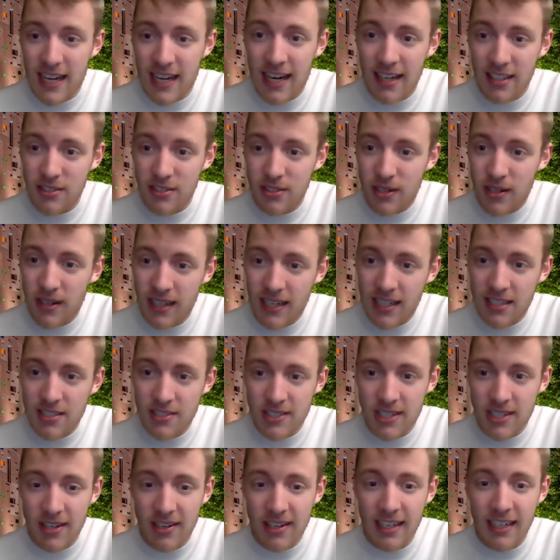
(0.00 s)
electronic
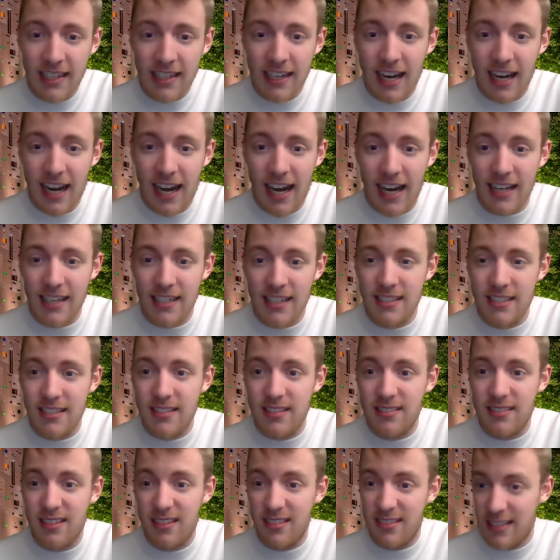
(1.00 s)
engineering and
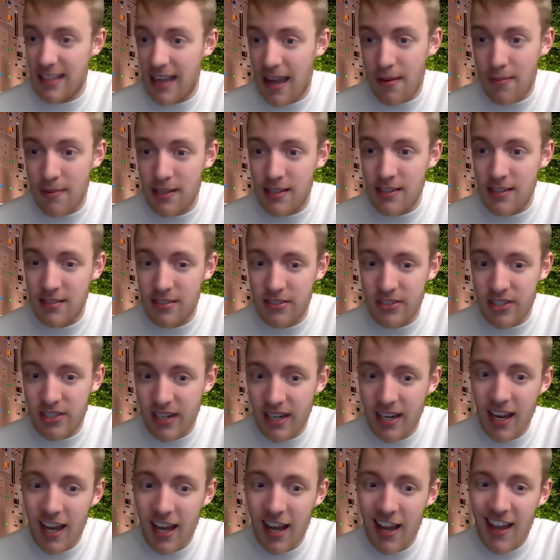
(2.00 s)
the STEM
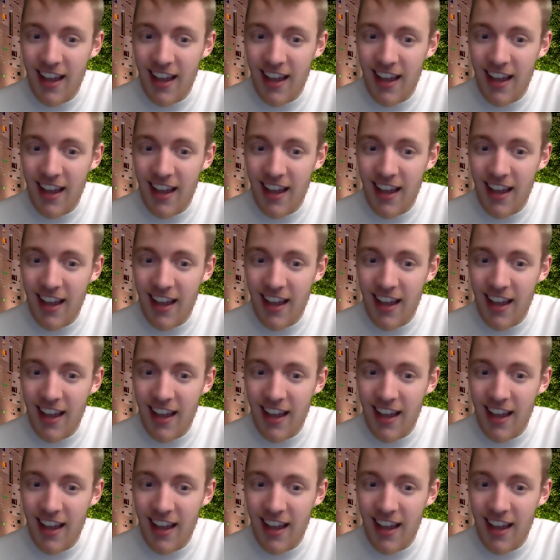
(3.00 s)
industry,